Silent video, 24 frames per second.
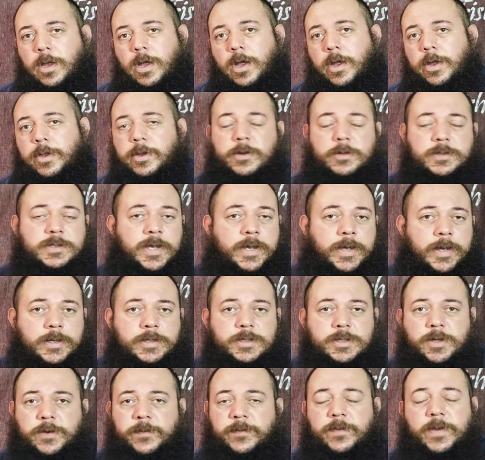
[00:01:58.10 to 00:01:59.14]
your
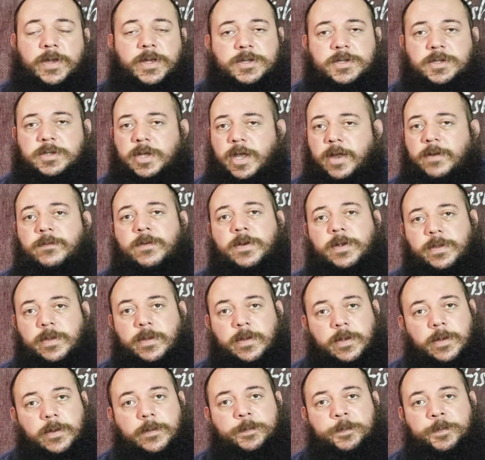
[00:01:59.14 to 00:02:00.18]
tanks, your fish,
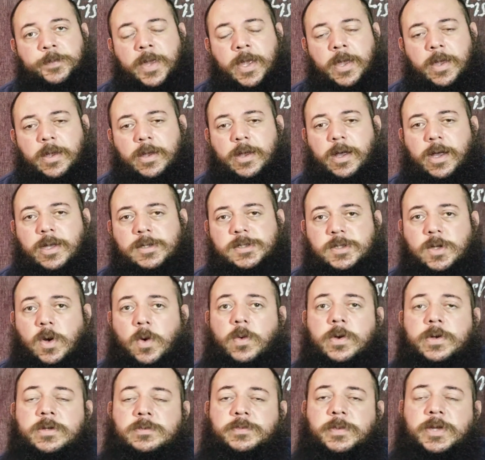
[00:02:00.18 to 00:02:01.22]
everything. So
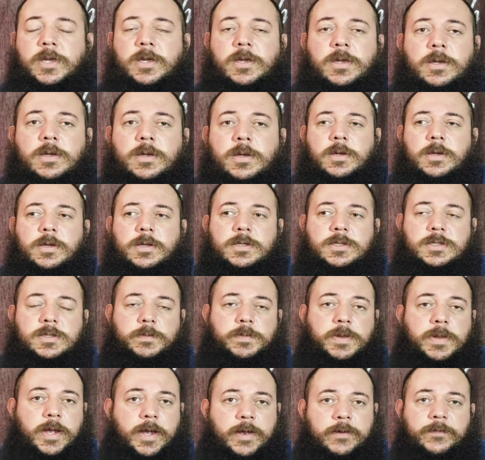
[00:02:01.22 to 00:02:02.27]
always be
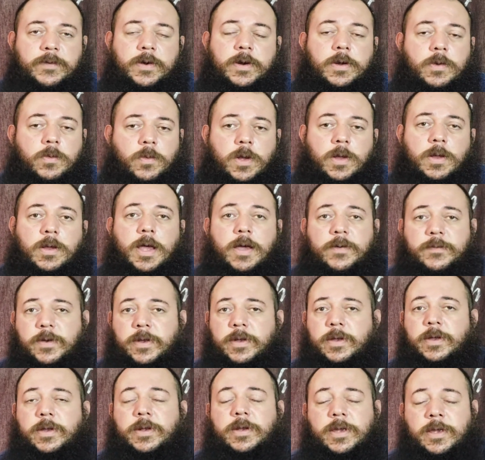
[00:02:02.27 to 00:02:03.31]
supplied very well, have a
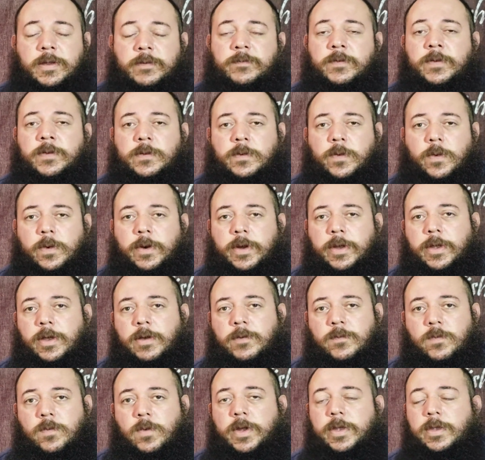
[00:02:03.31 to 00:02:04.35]
good inventory
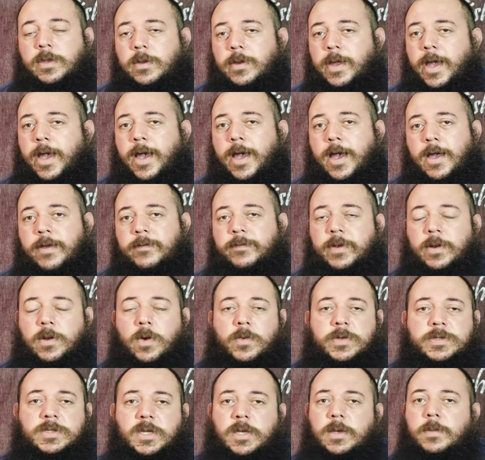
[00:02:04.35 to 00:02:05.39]
of what you have, and
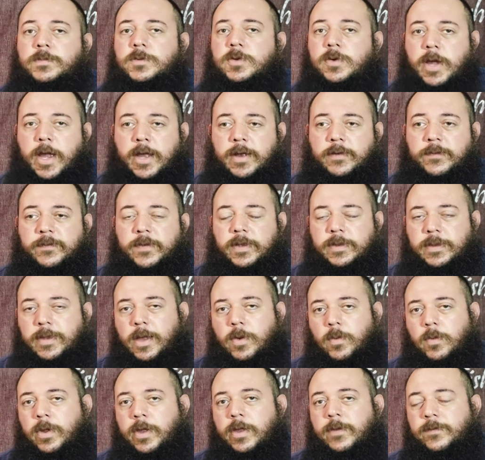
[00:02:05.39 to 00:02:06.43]
always keep track of it.
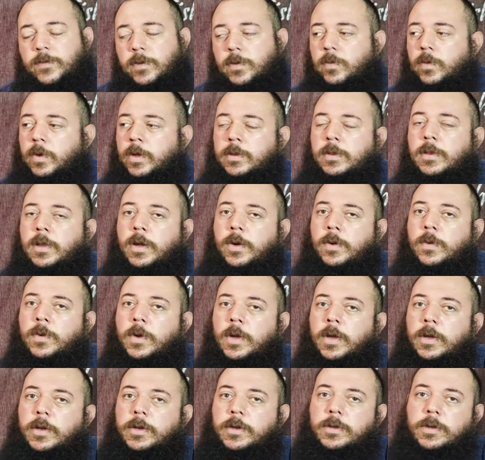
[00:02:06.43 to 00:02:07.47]
That way, if you run low,
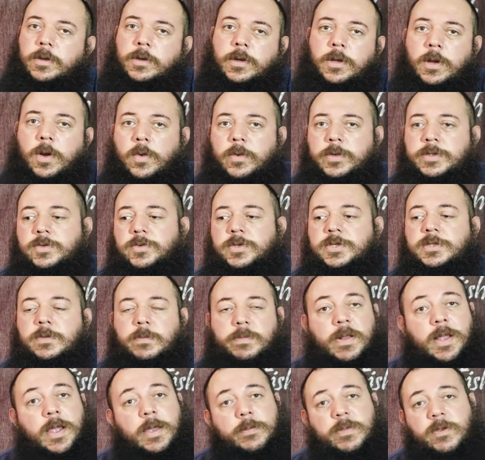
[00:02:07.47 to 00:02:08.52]
you can always
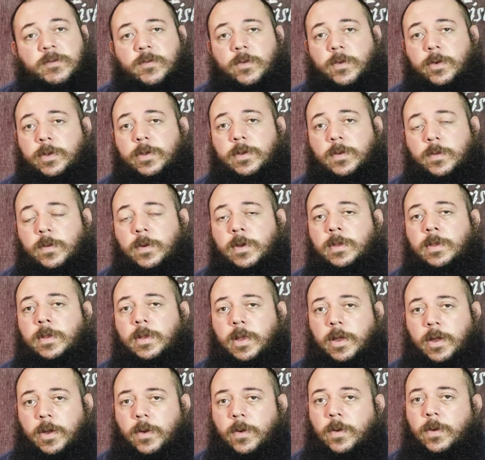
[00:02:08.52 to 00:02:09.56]
resupply before you run
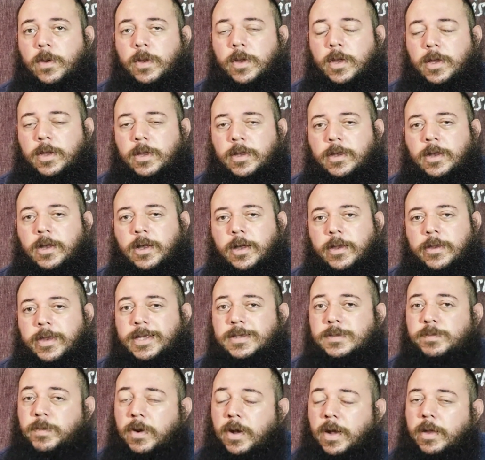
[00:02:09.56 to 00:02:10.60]
low.
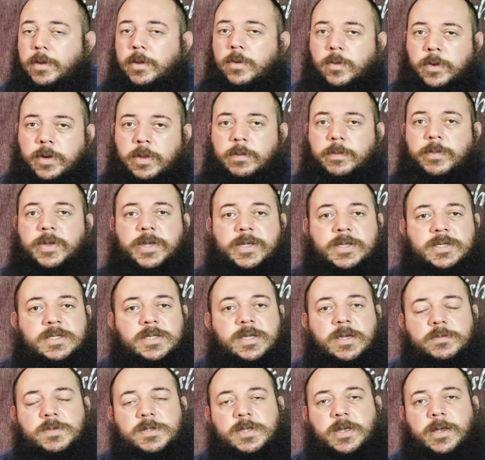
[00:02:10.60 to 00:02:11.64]
That's probably one of the biggest
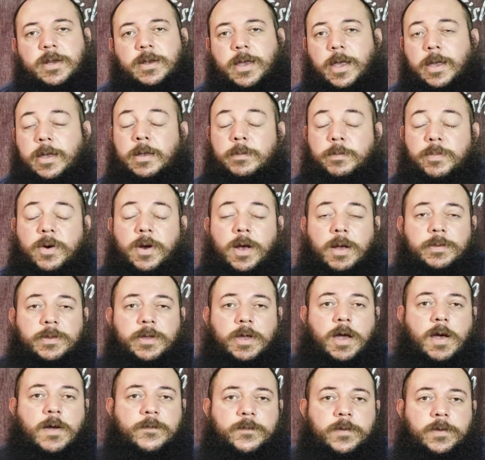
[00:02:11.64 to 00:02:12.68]
tips that I can probably
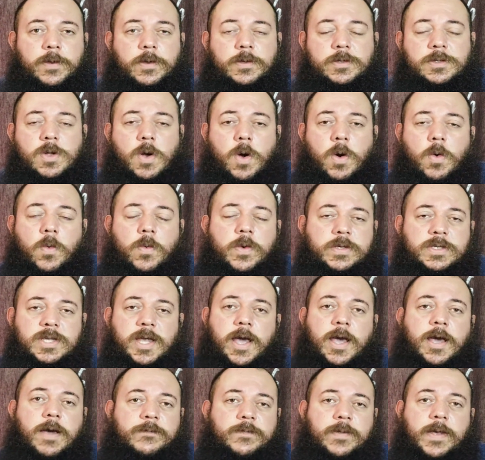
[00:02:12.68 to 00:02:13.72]
offer you, is always
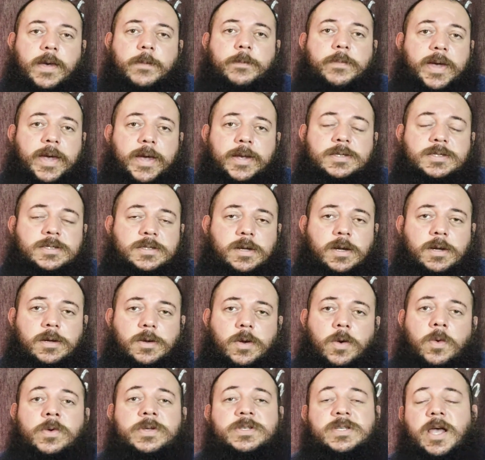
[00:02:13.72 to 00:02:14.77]
have that back stock.
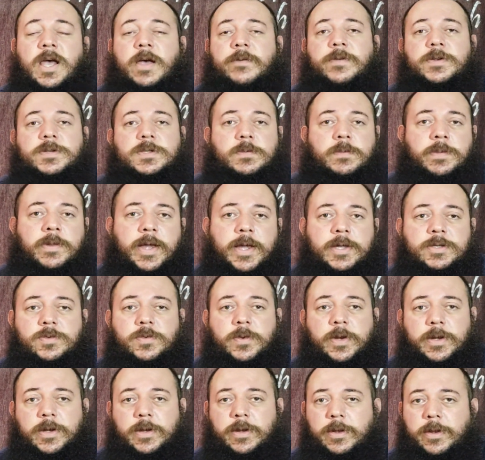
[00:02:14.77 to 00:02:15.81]
Always have your supplies
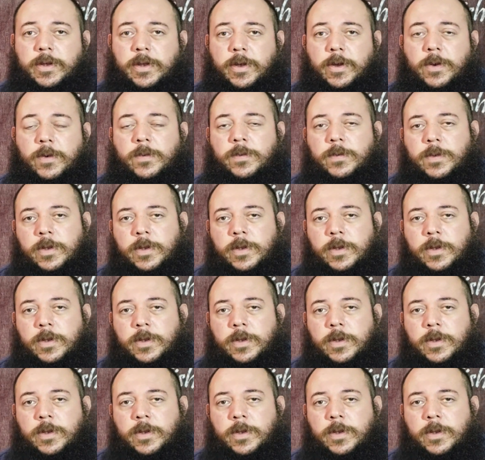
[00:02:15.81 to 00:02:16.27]
ready to go.